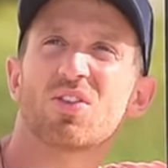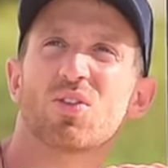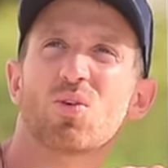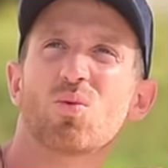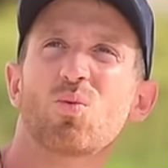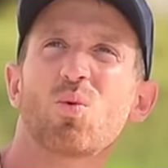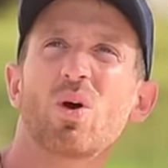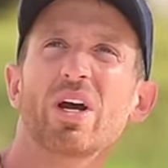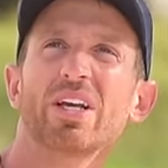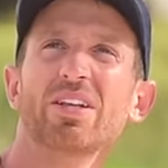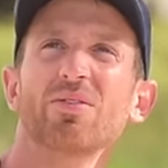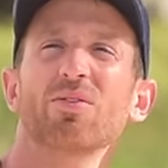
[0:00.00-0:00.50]

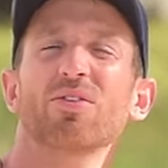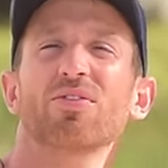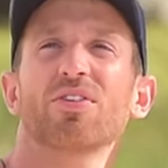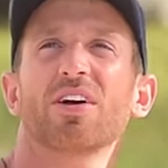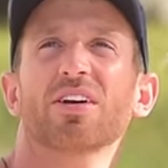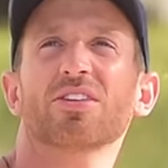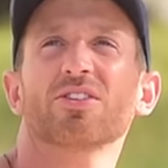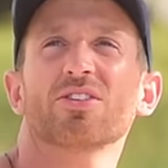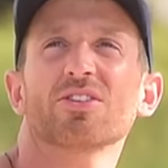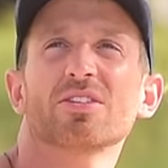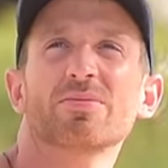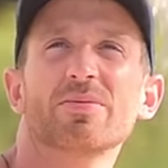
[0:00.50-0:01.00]
The white
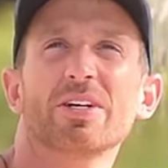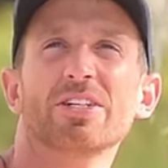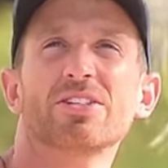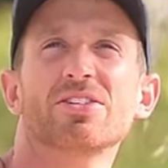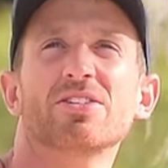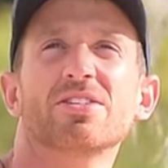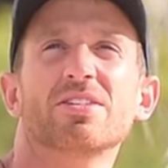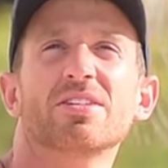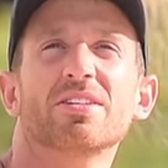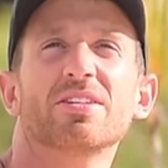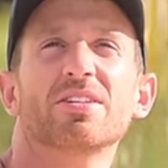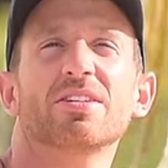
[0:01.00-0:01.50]
reflector is
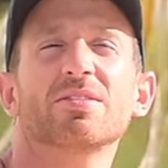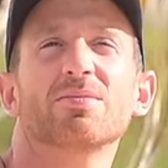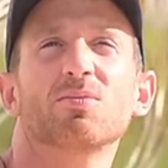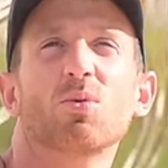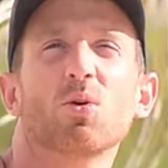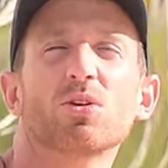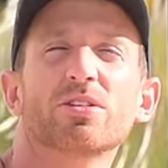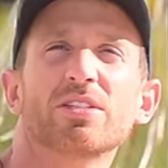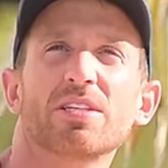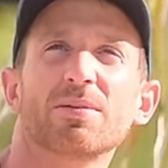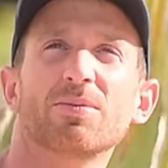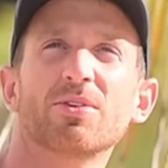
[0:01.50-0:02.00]
much
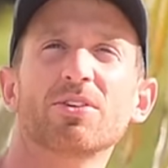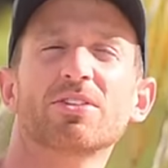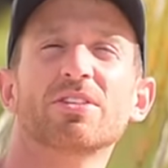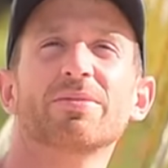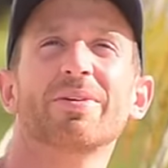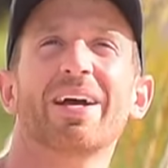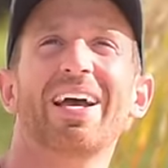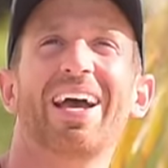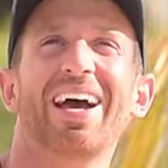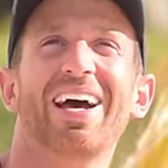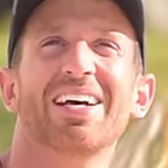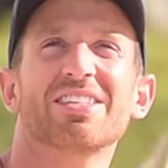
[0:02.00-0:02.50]
more similar
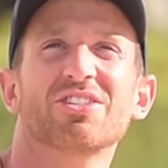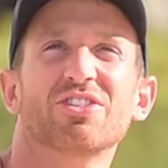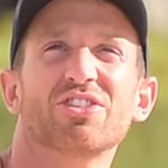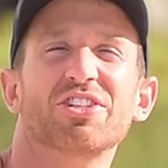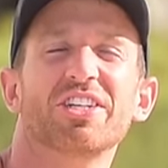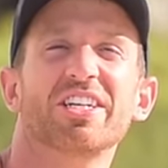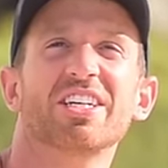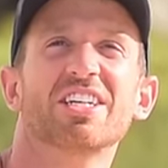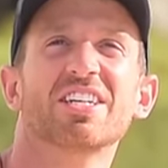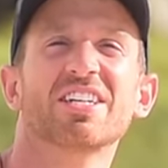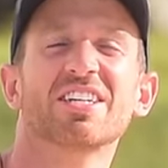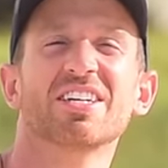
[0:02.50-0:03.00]
to my ass
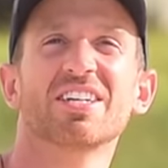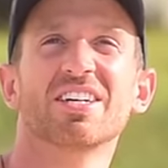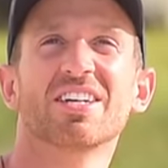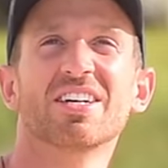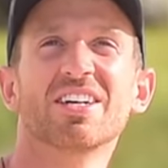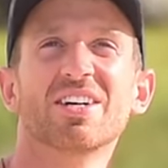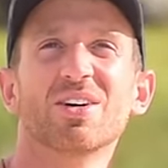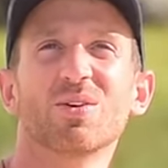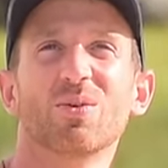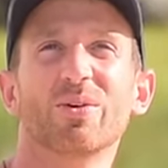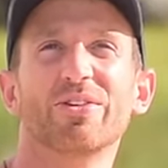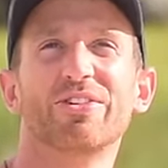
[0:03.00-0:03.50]
cheek,
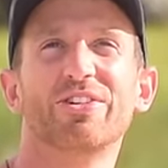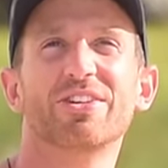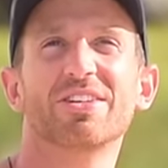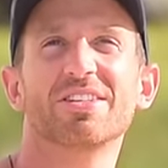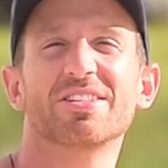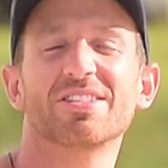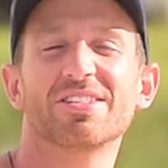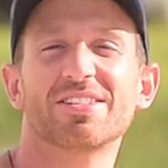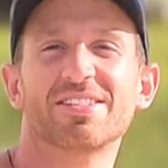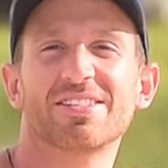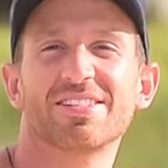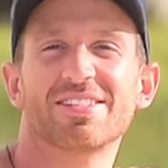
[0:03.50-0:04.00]
which
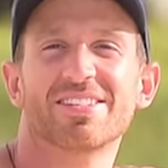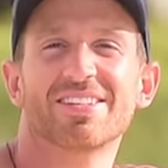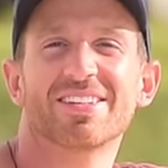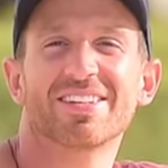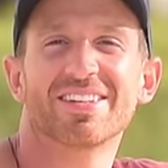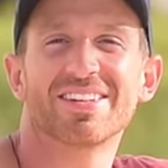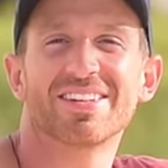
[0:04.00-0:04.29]
is,